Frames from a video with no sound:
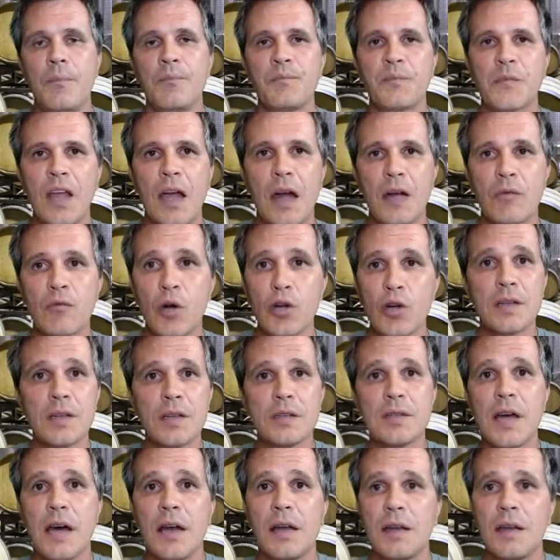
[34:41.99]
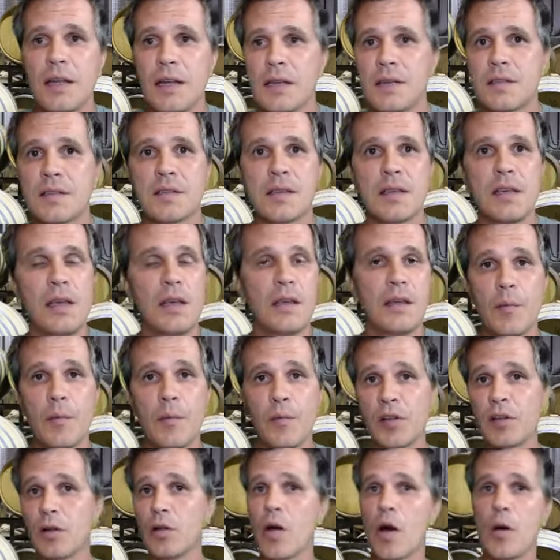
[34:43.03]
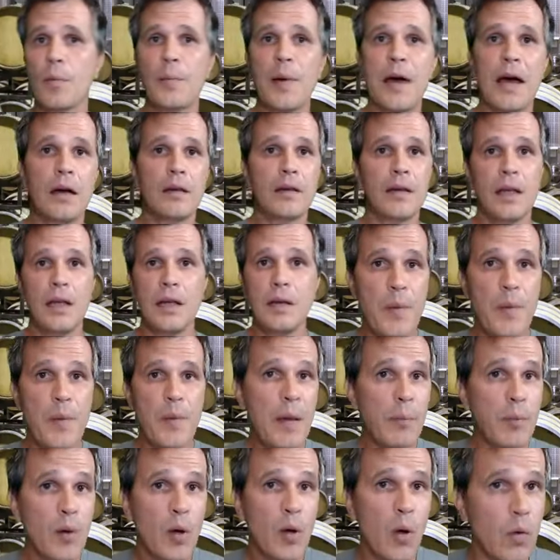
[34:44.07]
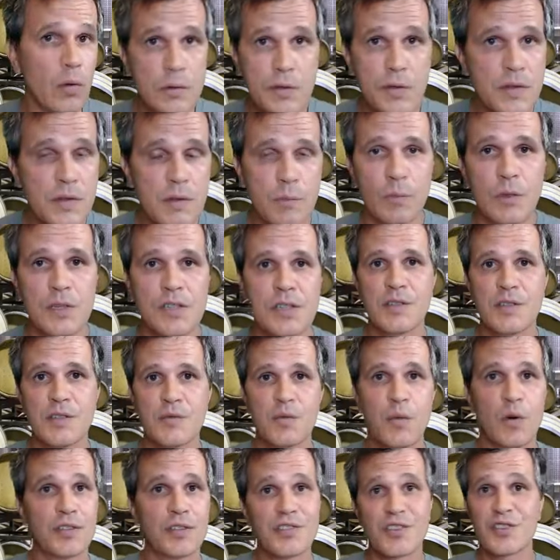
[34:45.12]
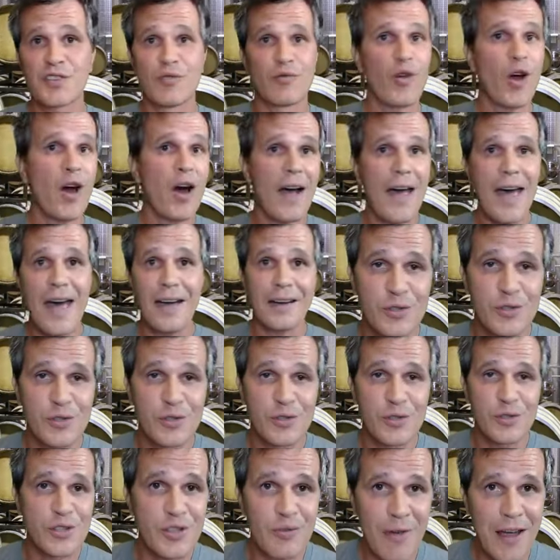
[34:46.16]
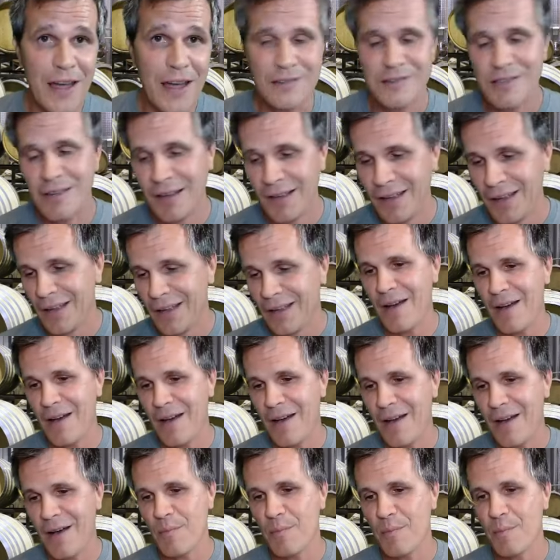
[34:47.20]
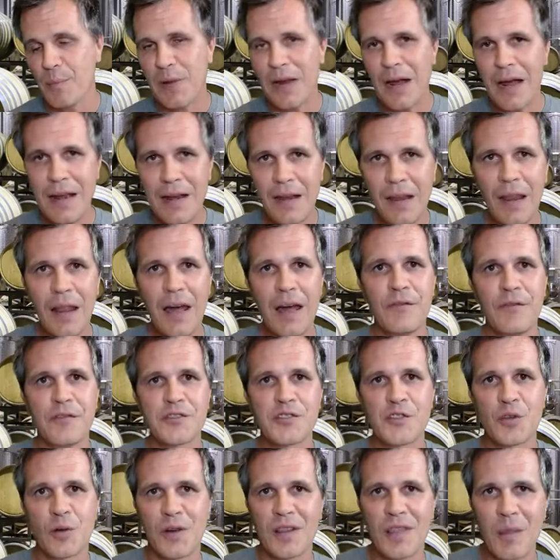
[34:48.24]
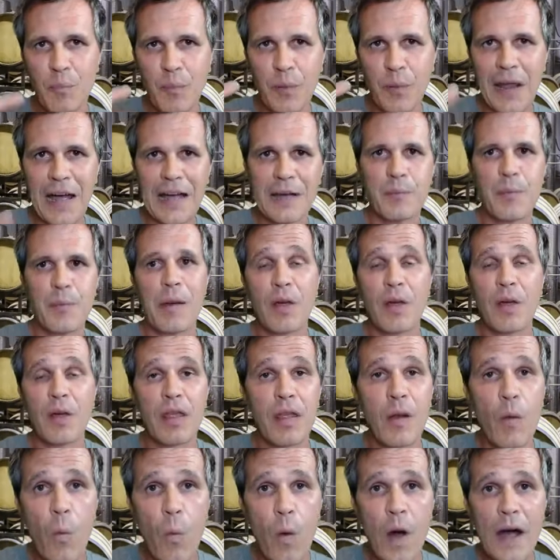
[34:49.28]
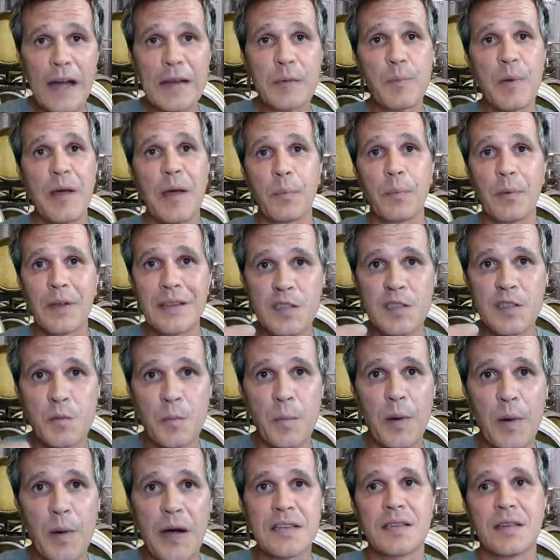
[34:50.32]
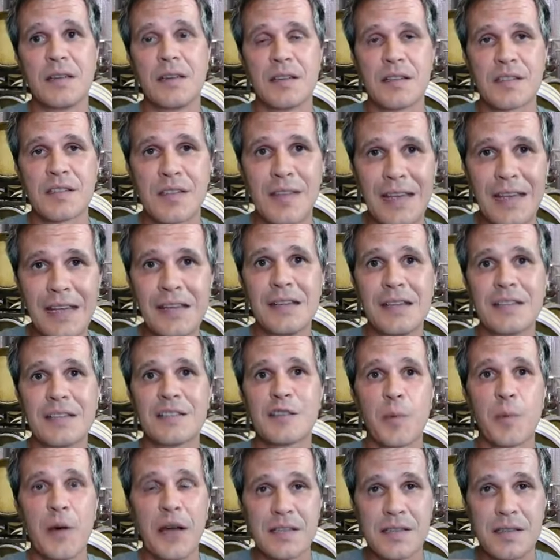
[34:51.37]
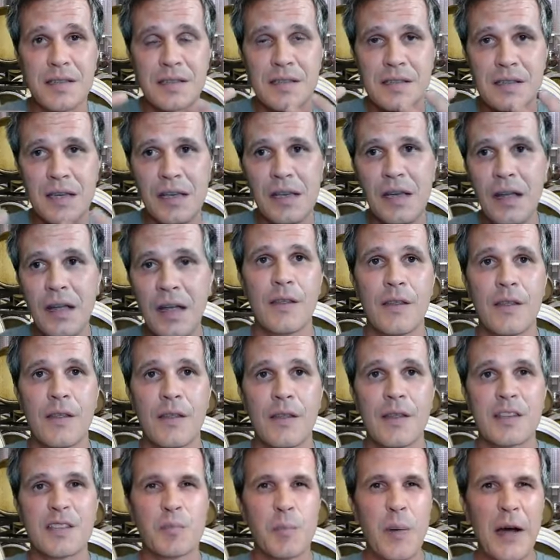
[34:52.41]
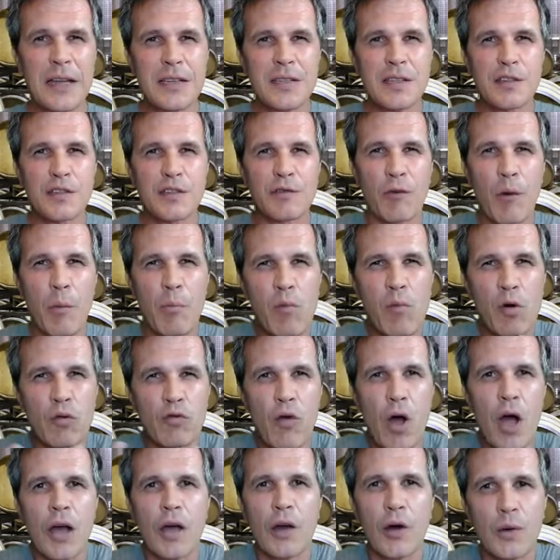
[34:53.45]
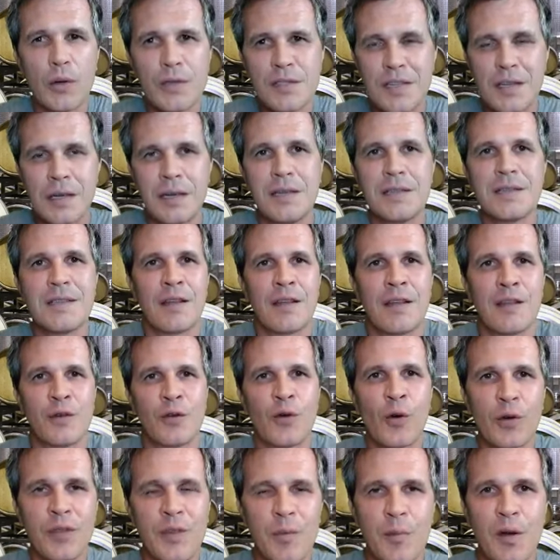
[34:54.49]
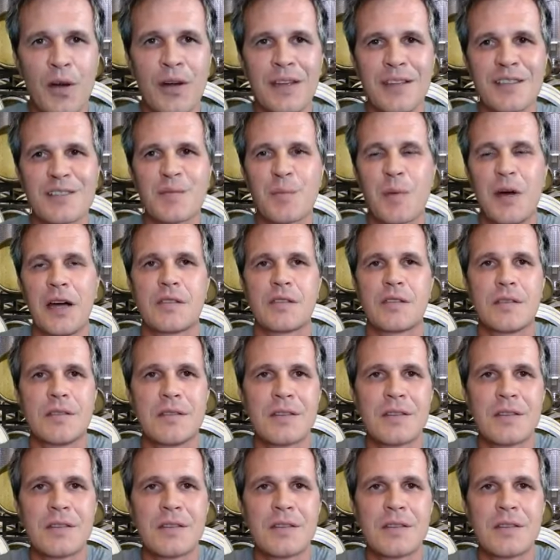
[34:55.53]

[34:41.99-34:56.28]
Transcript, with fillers: Uh, Rotundone is the chemical compound in peppercorns, which is what Syrah has or Shiraz. Um, but I love sort of the black pepper, the white pepper, the spiciness, the Indian spices, the, the spices from Morocco and Tunisia, the North American spices.